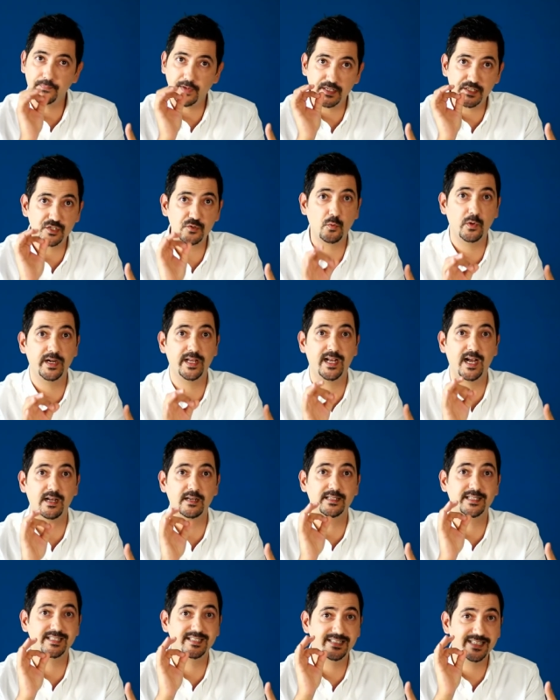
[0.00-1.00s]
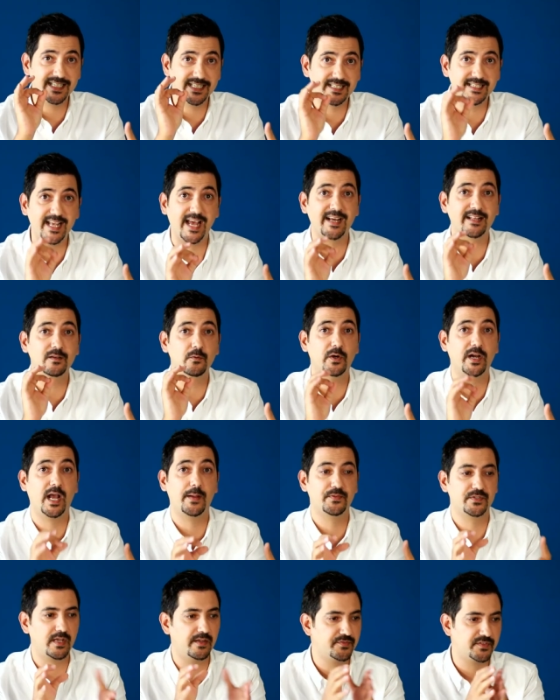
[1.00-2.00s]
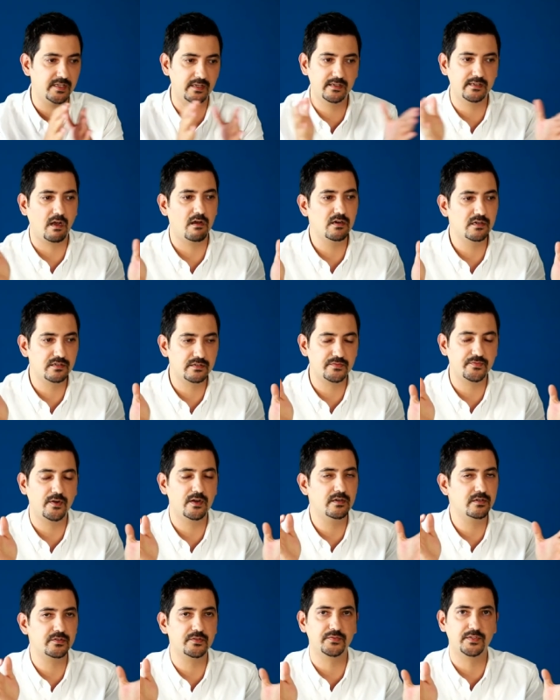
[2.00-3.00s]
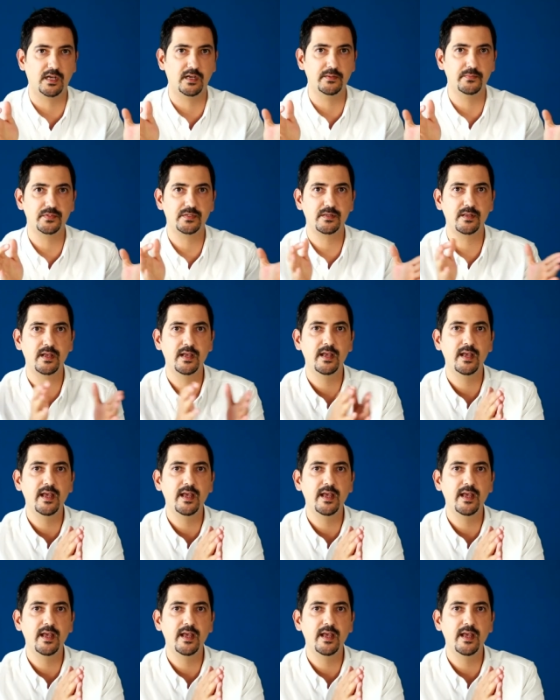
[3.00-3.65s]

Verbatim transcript: I swear to God, this is exactly what happens. I've seen it hundreds of hundreds of times.